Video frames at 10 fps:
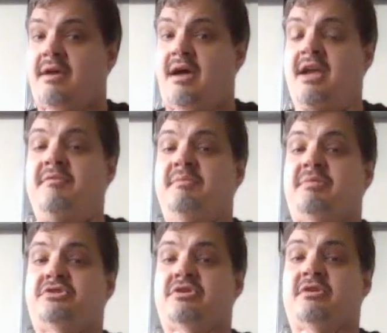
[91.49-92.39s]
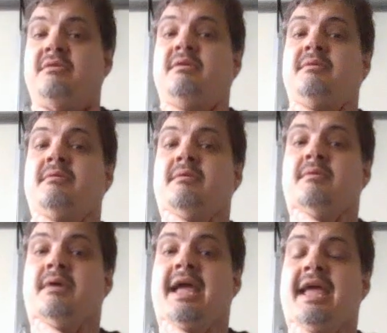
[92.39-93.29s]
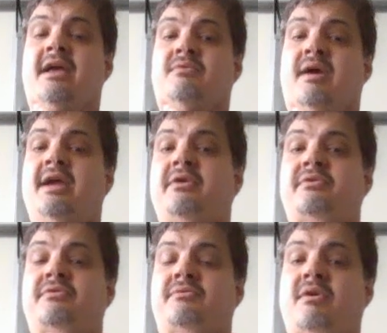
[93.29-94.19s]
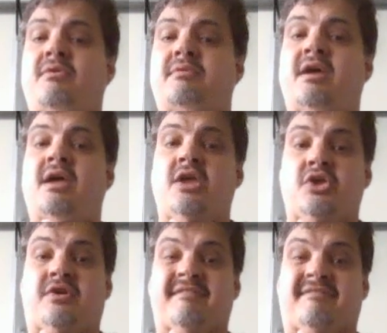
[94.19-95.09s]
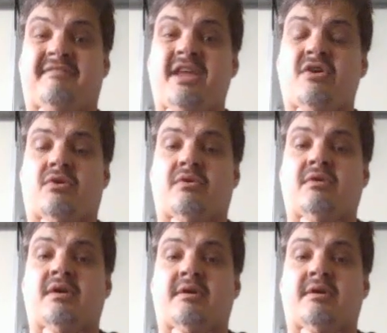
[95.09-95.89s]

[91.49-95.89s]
Like if you put your hand right here on your throat, you can feel